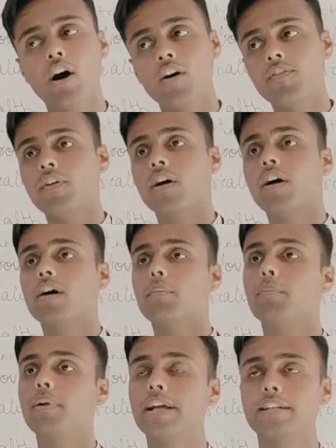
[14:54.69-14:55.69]
of
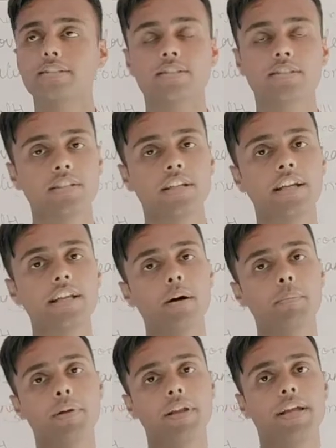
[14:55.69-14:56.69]
a place, in
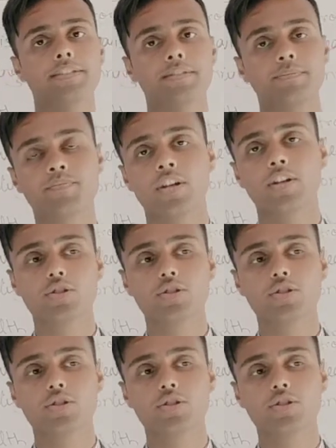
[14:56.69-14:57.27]
a place.